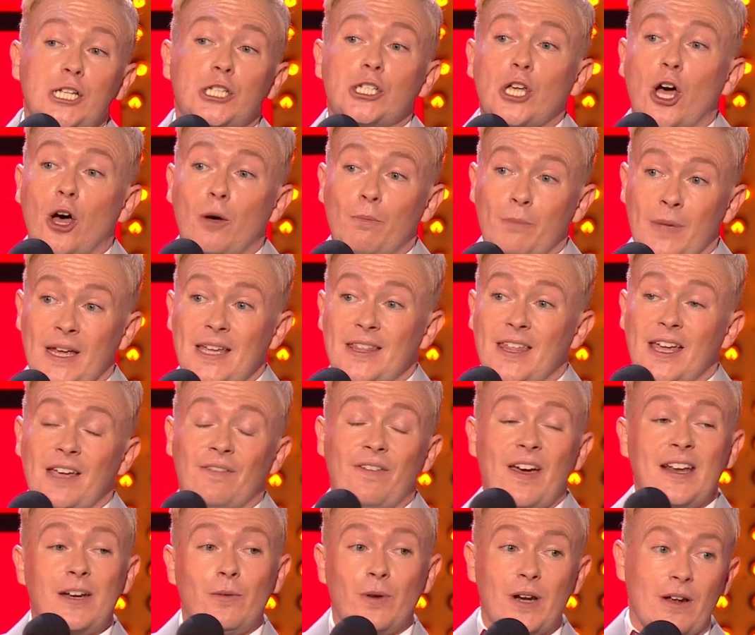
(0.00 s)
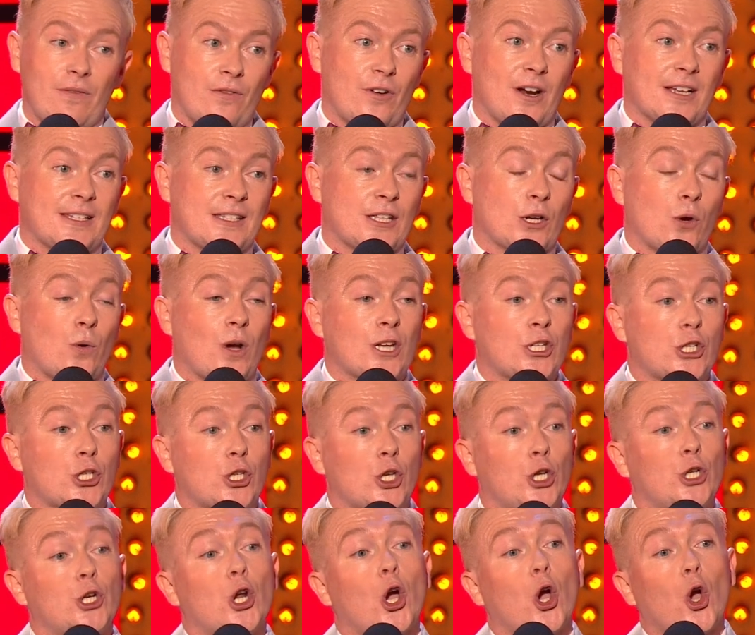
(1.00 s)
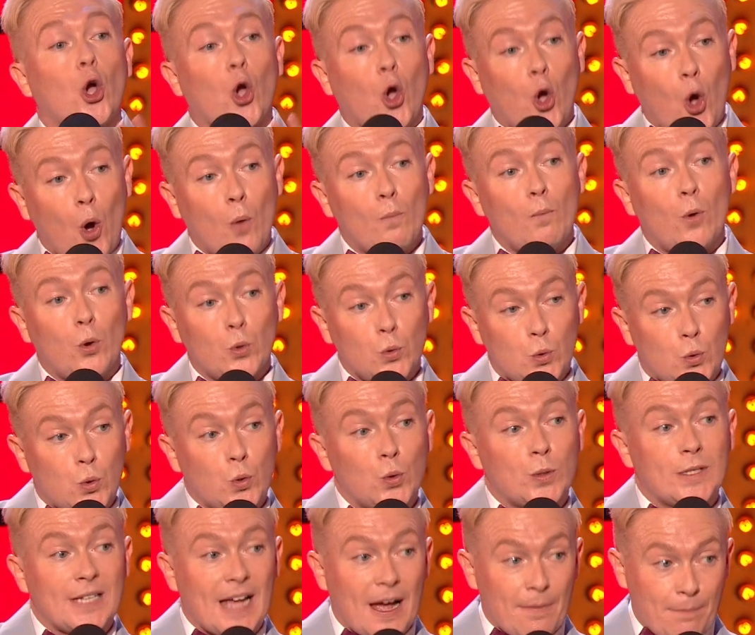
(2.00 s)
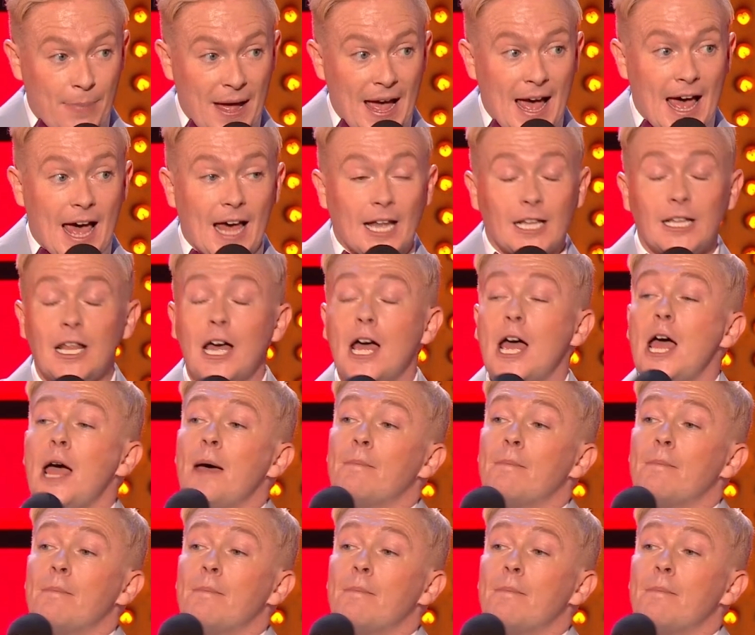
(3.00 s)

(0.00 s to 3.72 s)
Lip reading: taught me that if anyone ever asked the question, comment tu t'appelles,